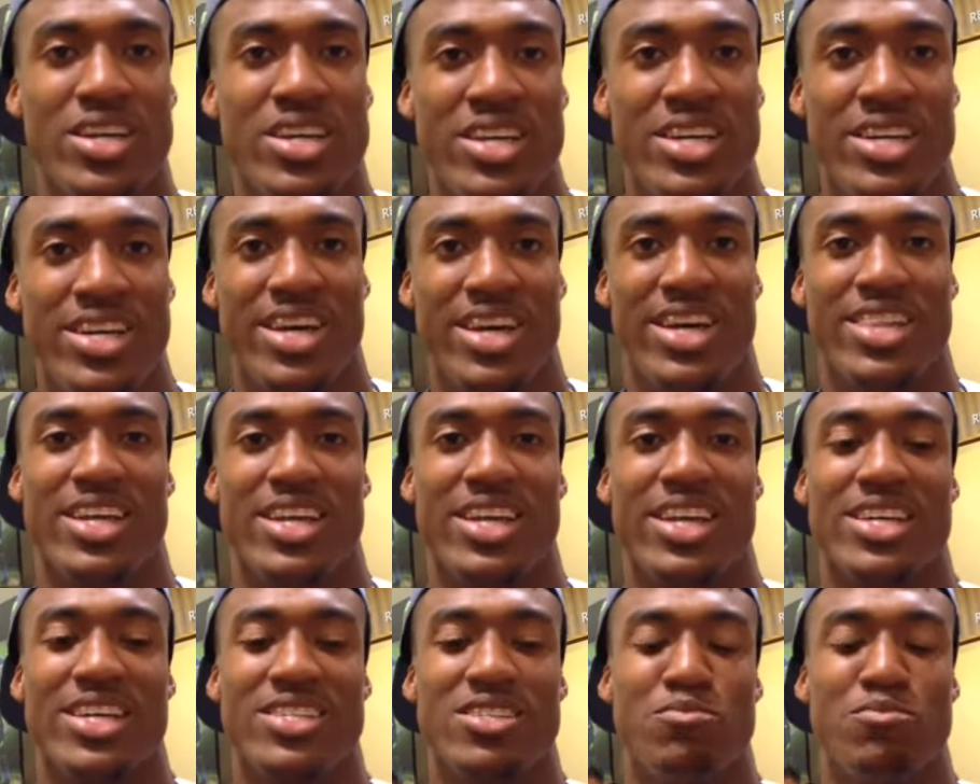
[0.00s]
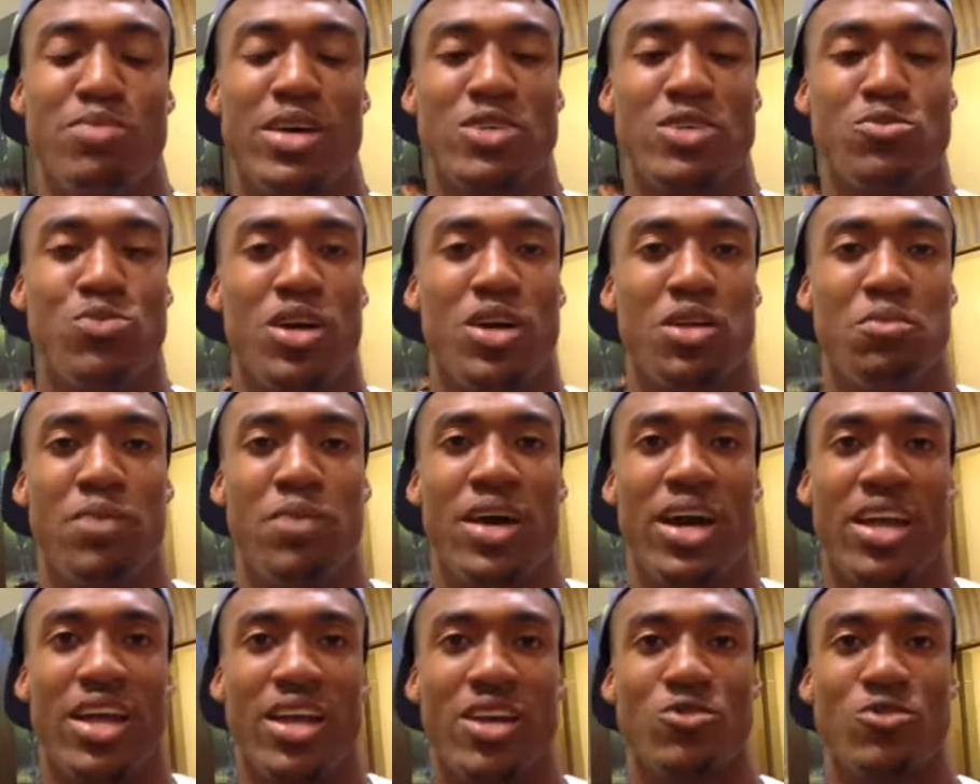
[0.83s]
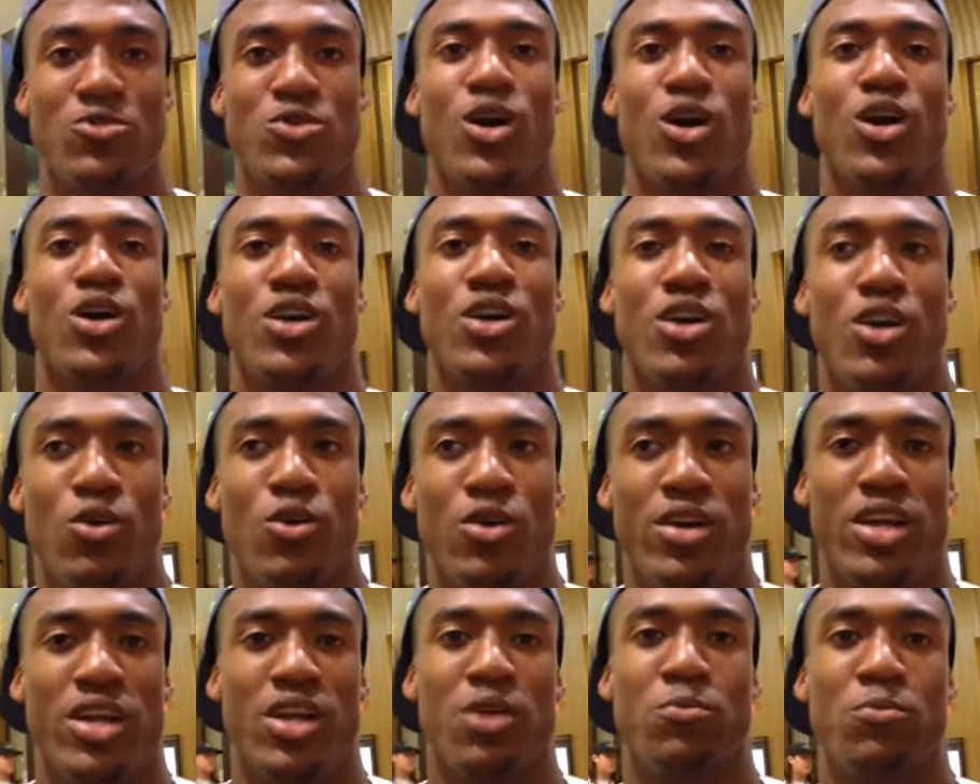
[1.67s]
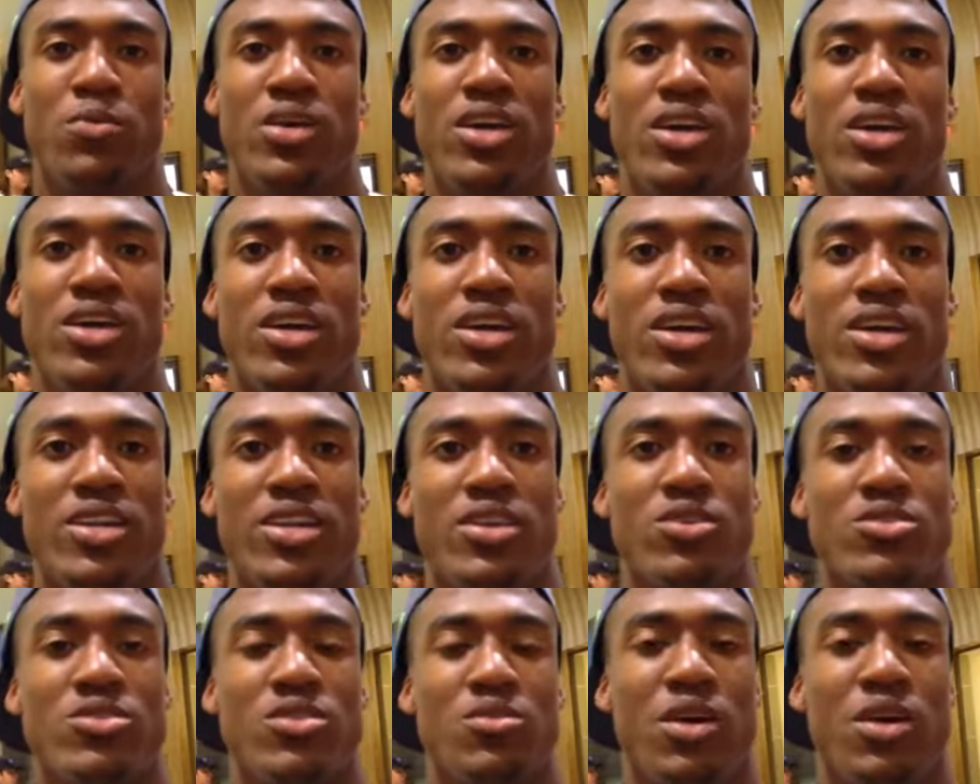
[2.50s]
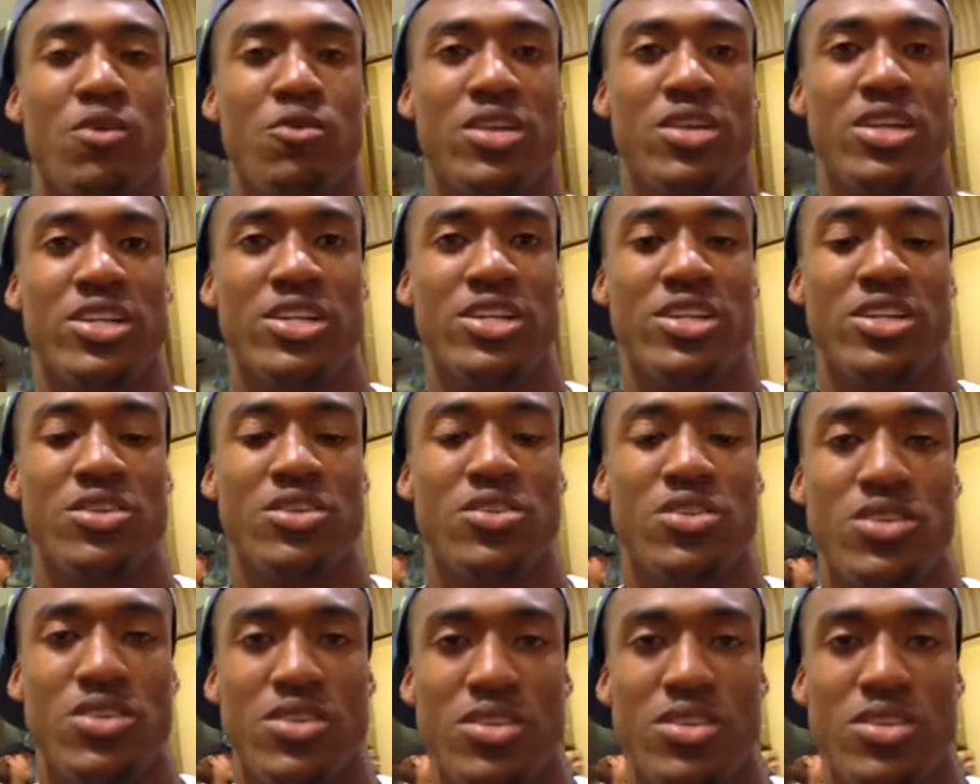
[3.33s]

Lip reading: I think that's the best part about it, because we're all gonna go in and compete and do something that we need to do.